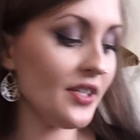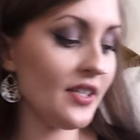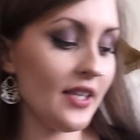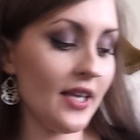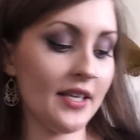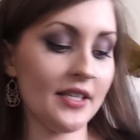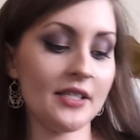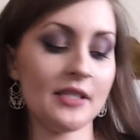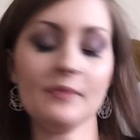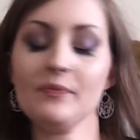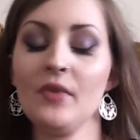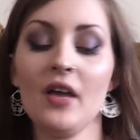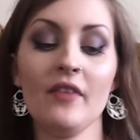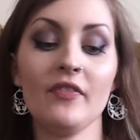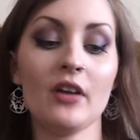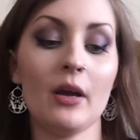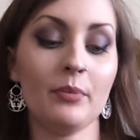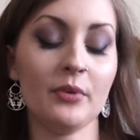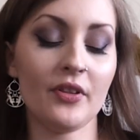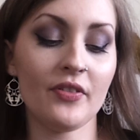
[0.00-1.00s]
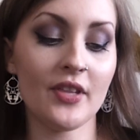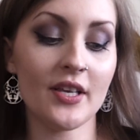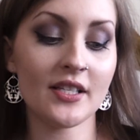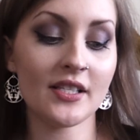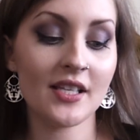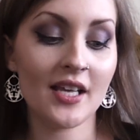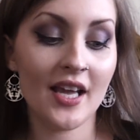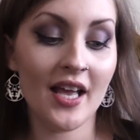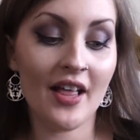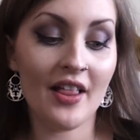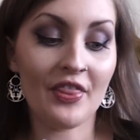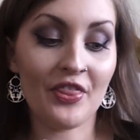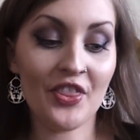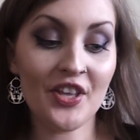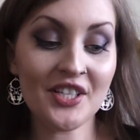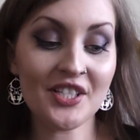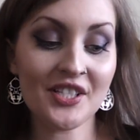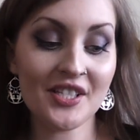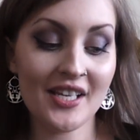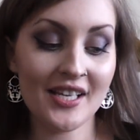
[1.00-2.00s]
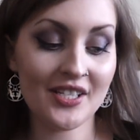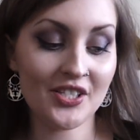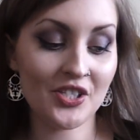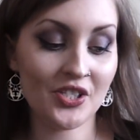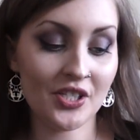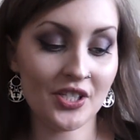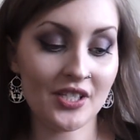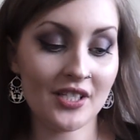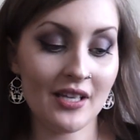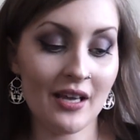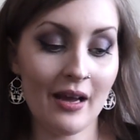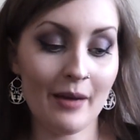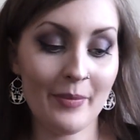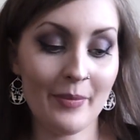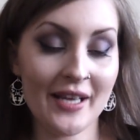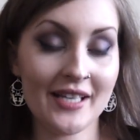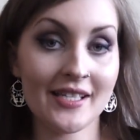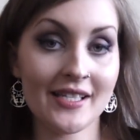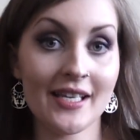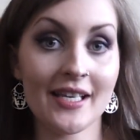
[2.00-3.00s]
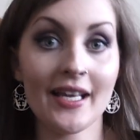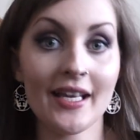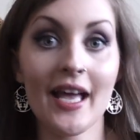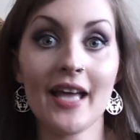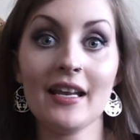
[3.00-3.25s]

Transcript: this. I have a couple of things. This is just amazing.